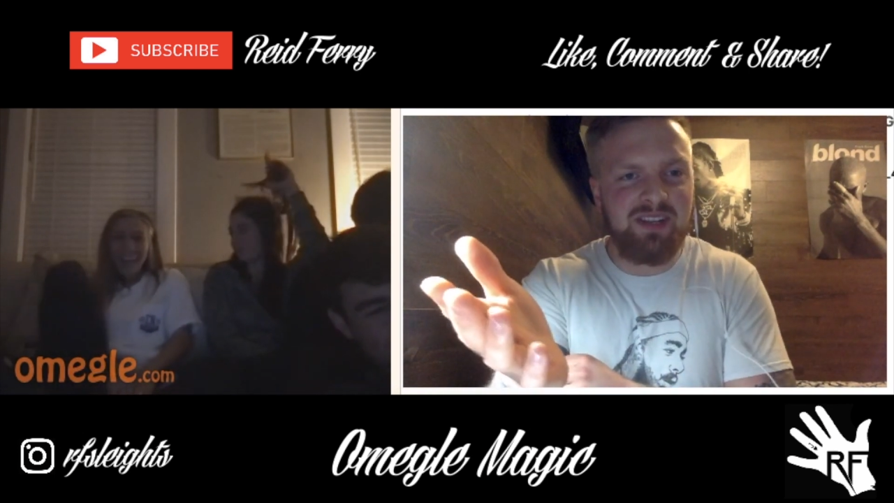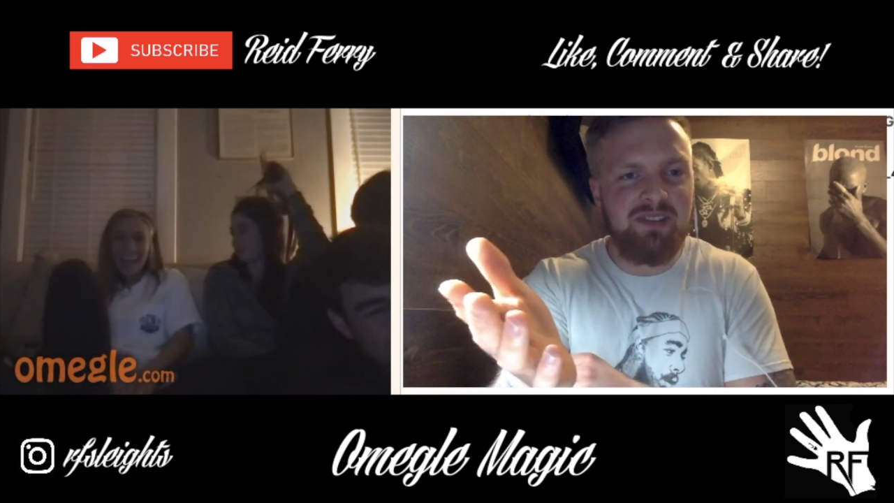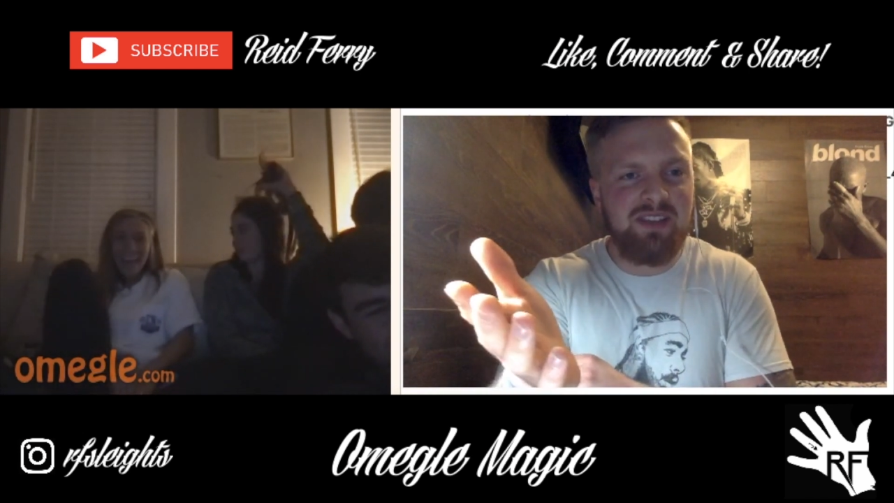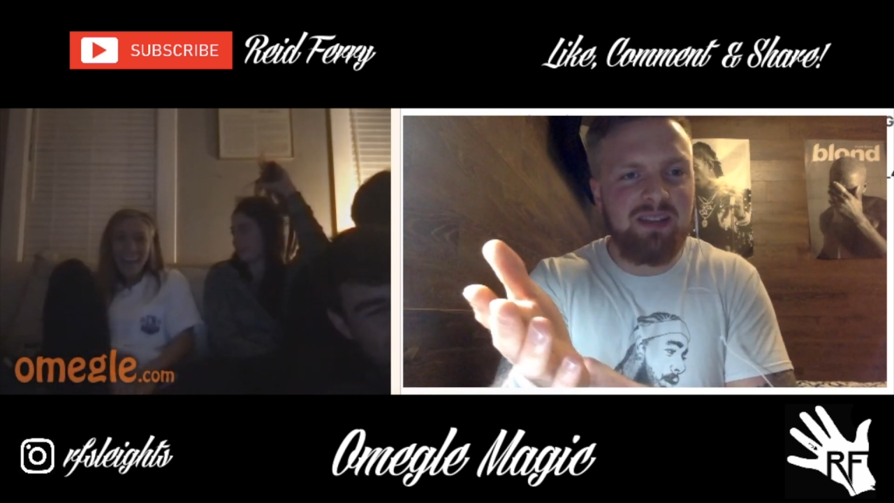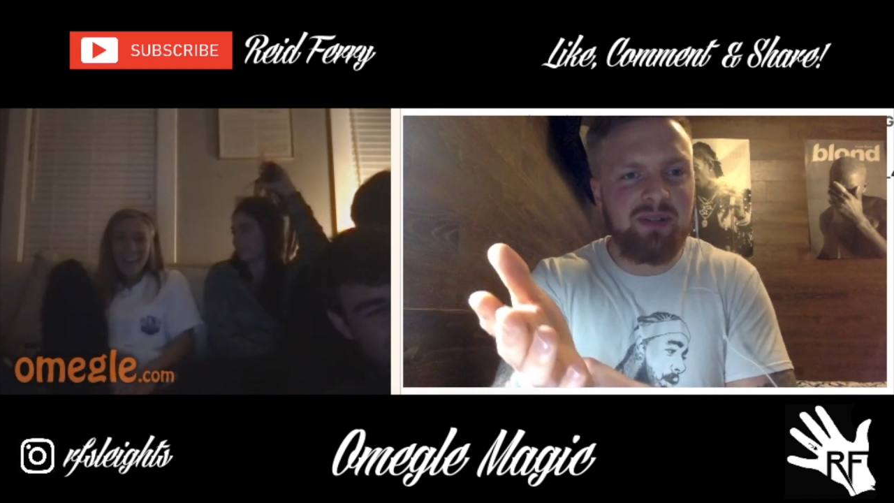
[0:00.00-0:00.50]
Can
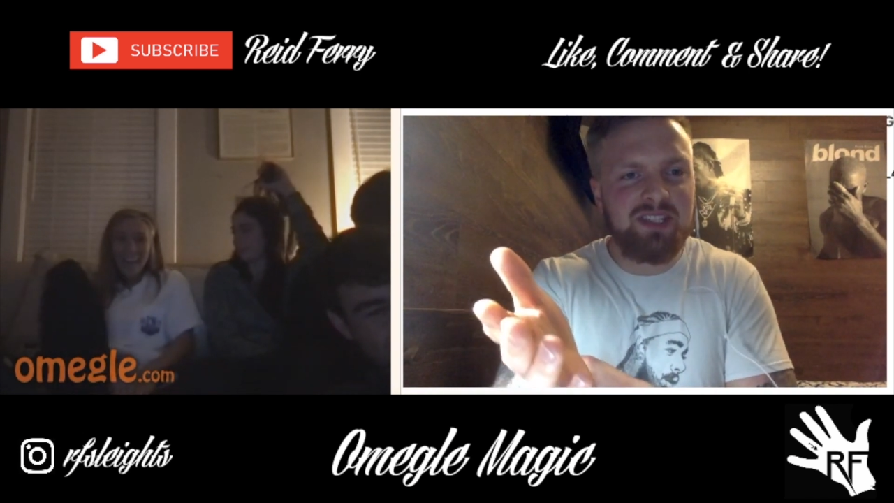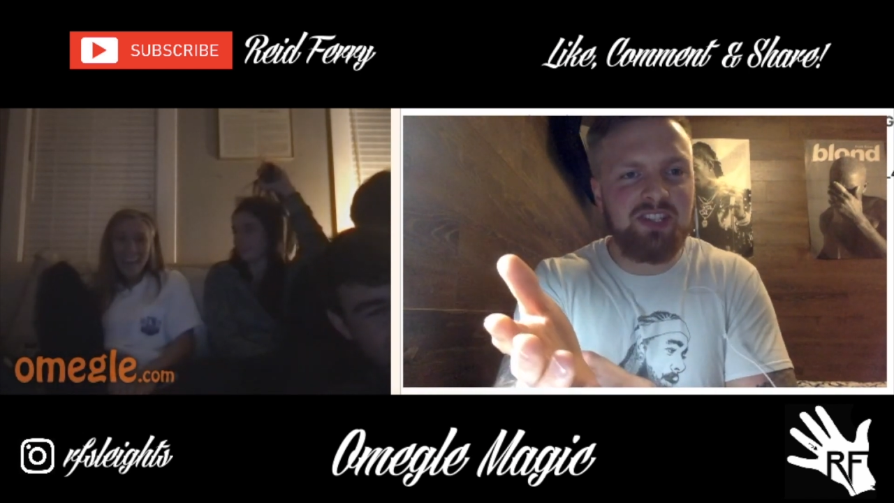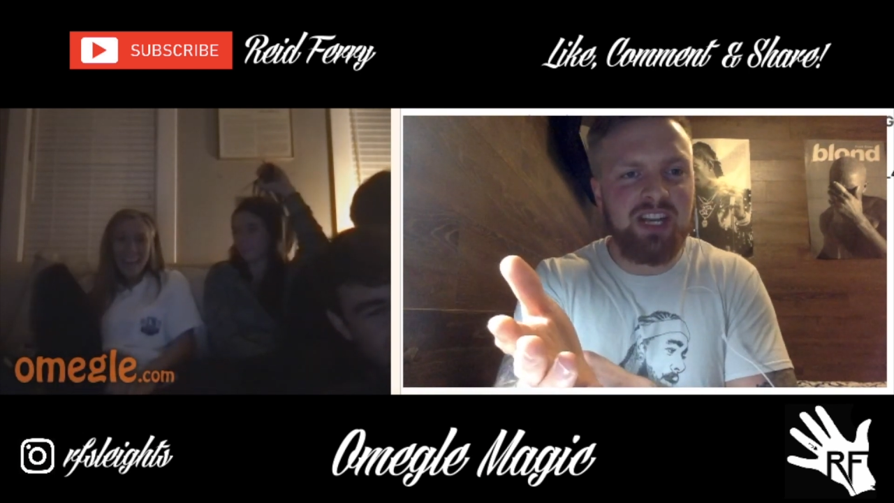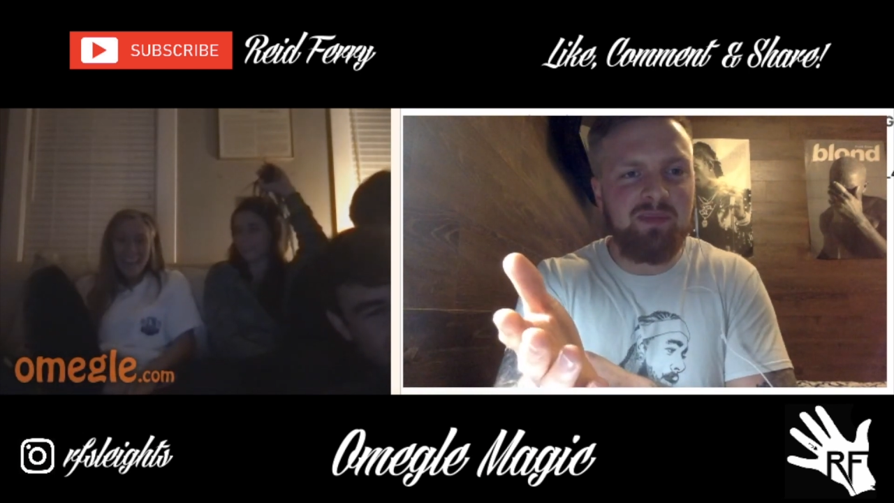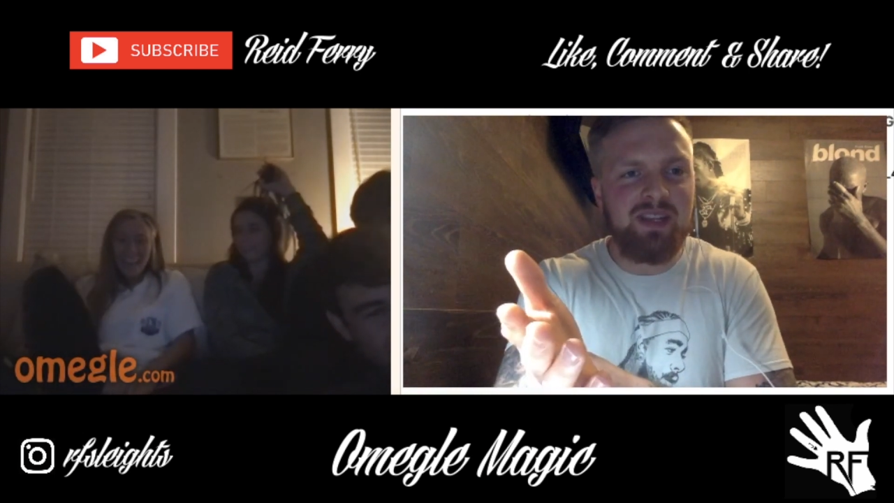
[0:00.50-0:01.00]
you think what's JB?